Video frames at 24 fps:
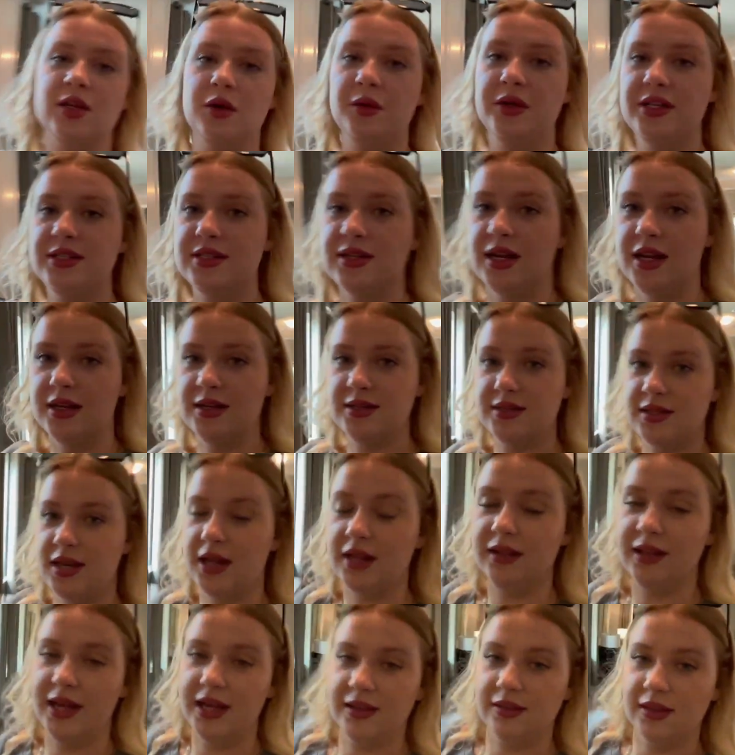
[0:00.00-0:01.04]
always nice and I
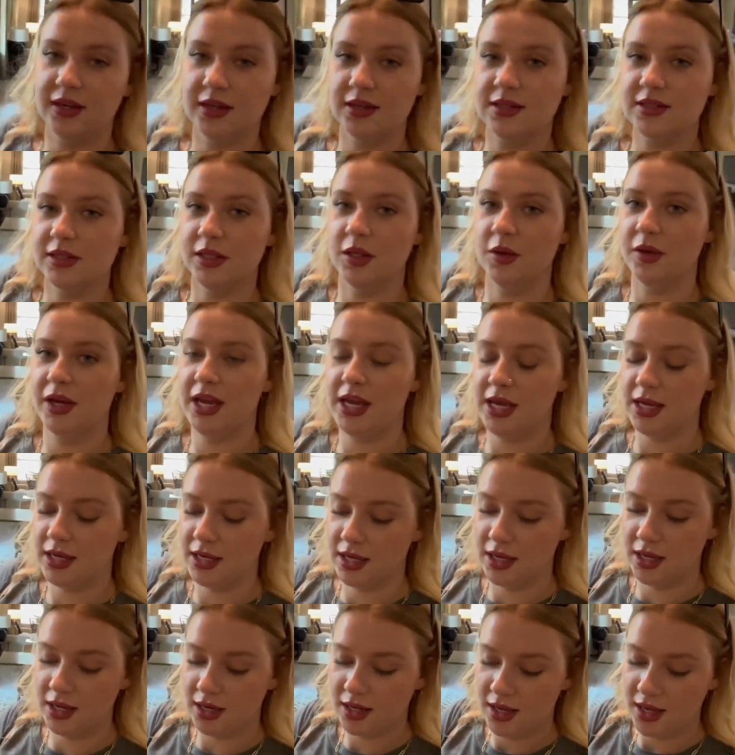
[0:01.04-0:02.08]
like that it's
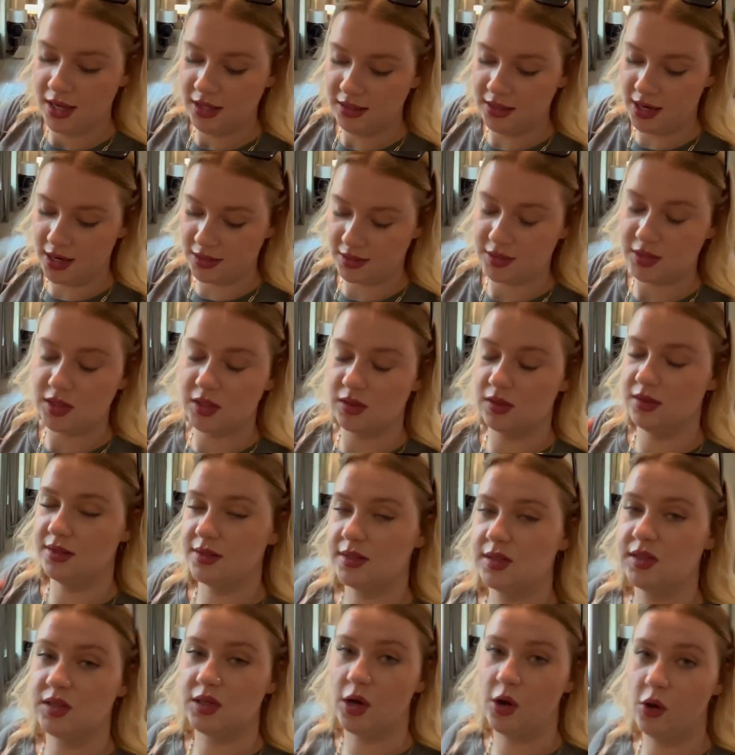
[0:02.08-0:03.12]
located next to the
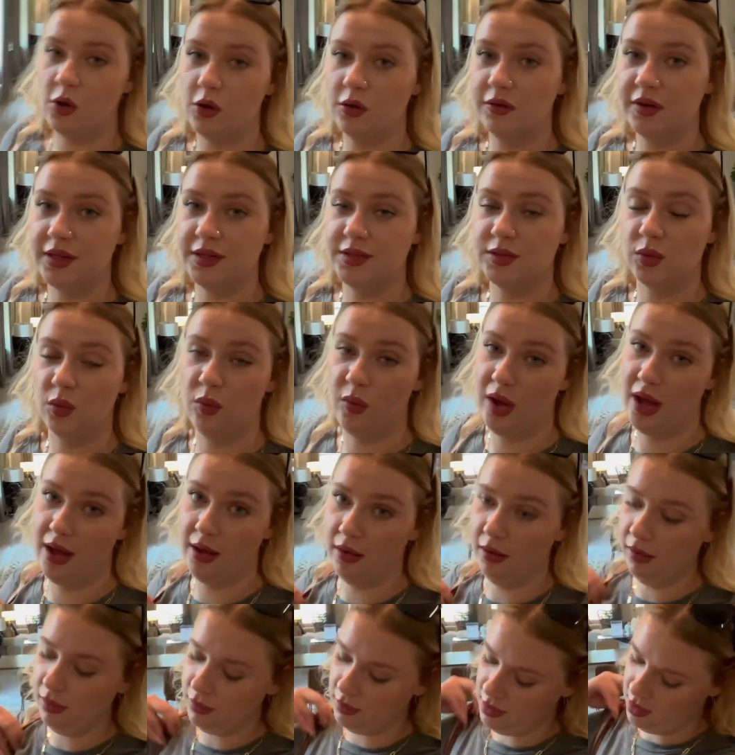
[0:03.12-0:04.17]
stove as
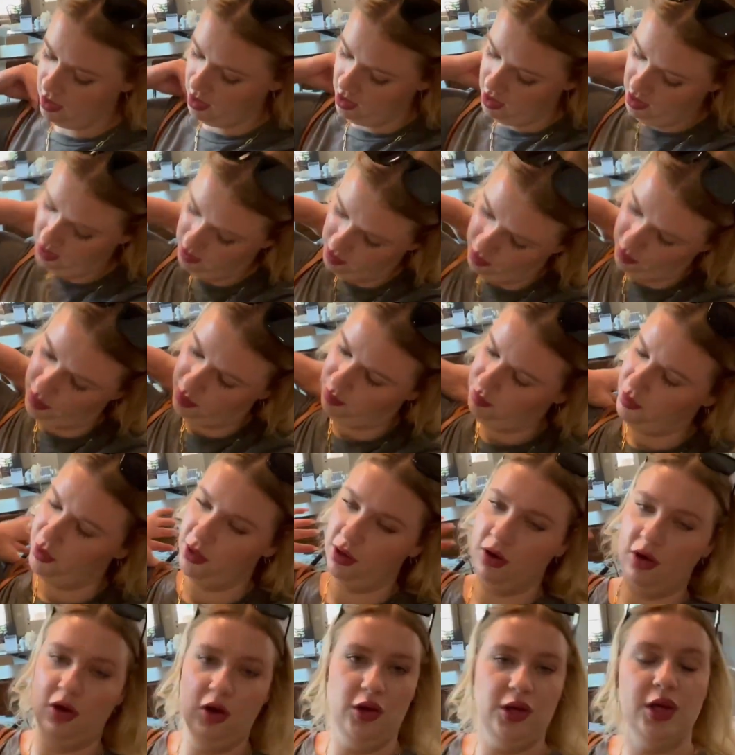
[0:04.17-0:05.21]
well. You can put
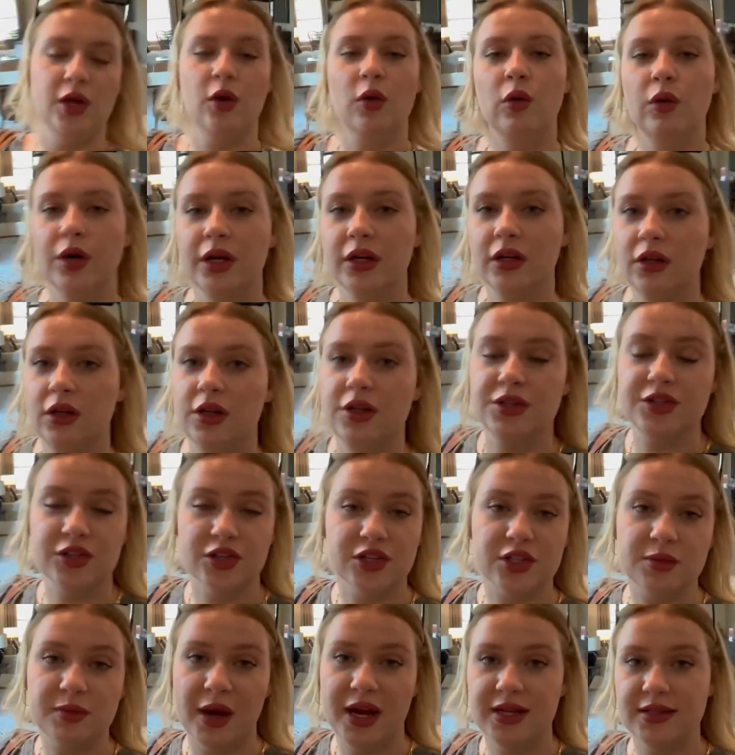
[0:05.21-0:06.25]
your cooking oils, your
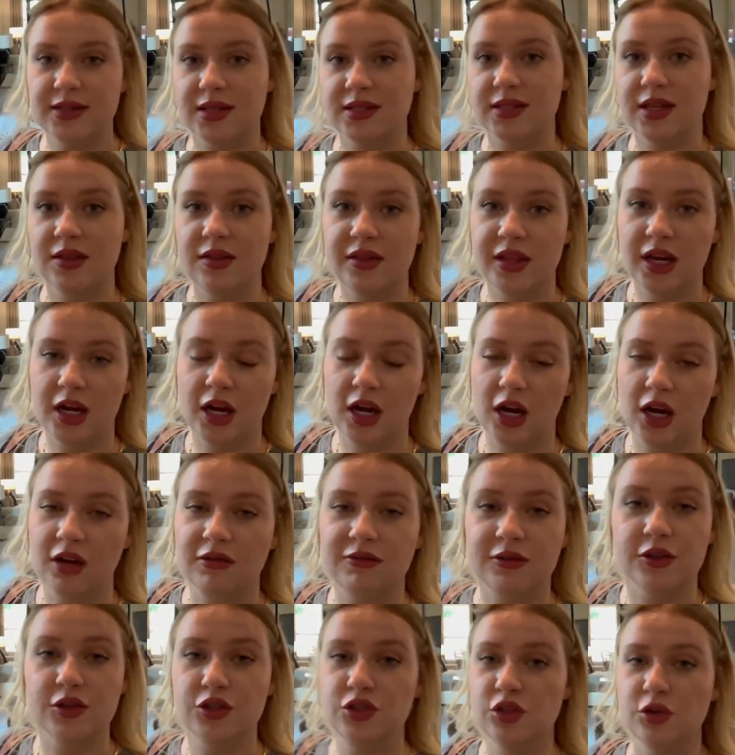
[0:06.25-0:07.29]
spices in there
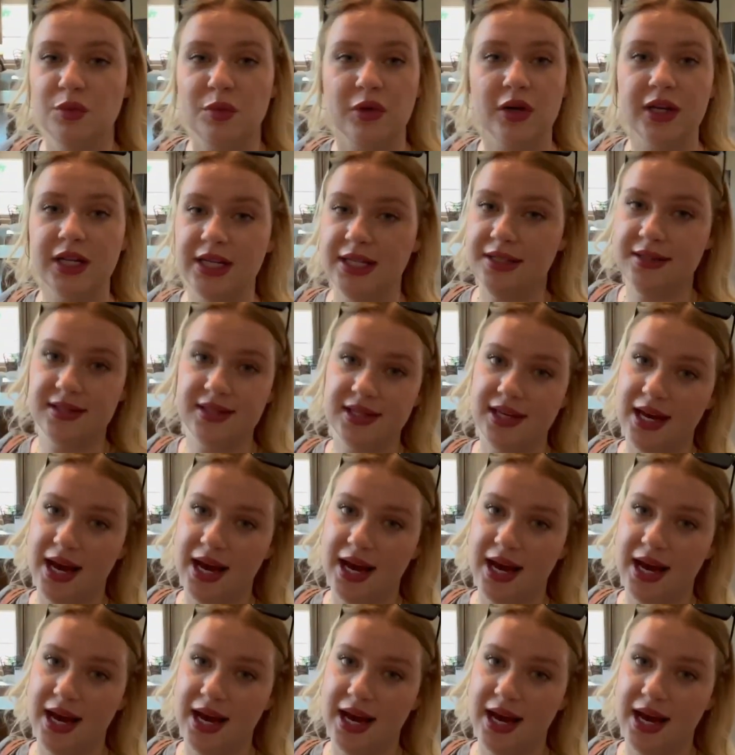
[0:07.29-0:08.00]
for super easy